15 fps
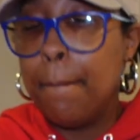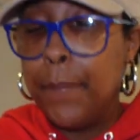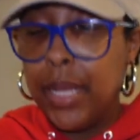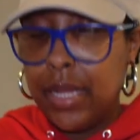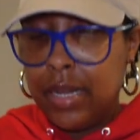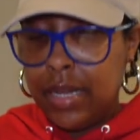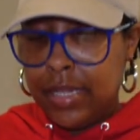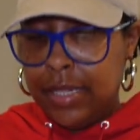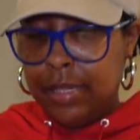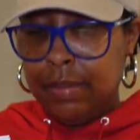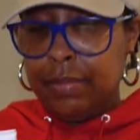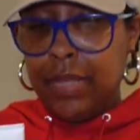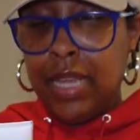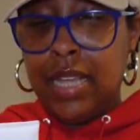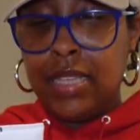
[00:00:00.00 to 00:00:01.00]
But
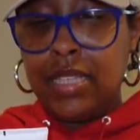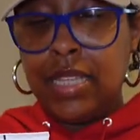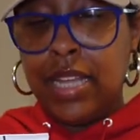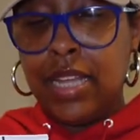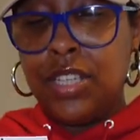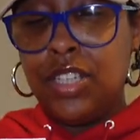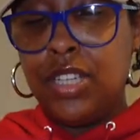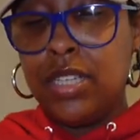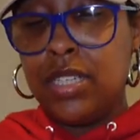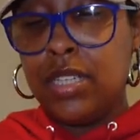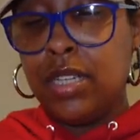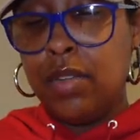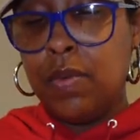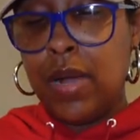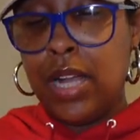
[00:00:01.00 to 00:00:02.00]
um, it says
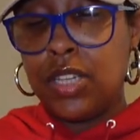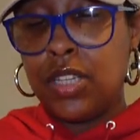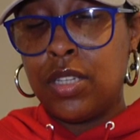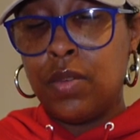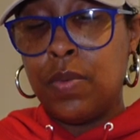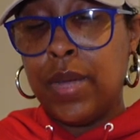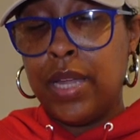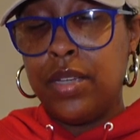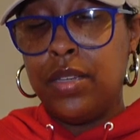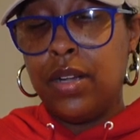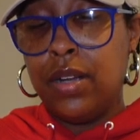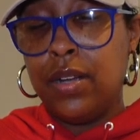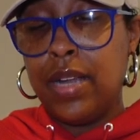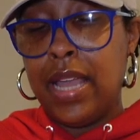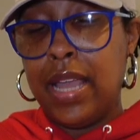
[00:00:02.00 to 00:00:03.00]
gently washes away
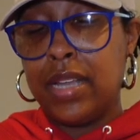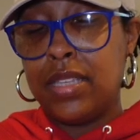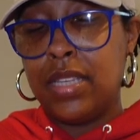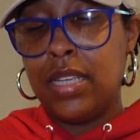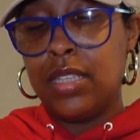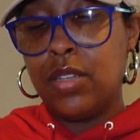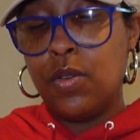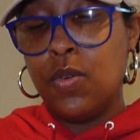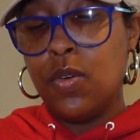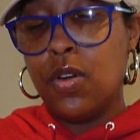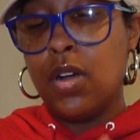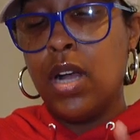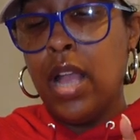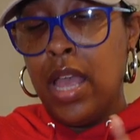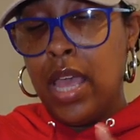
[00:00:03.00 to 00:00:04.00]
dirt, excess
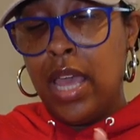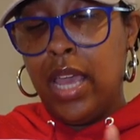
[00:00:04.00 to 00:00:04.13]
oil,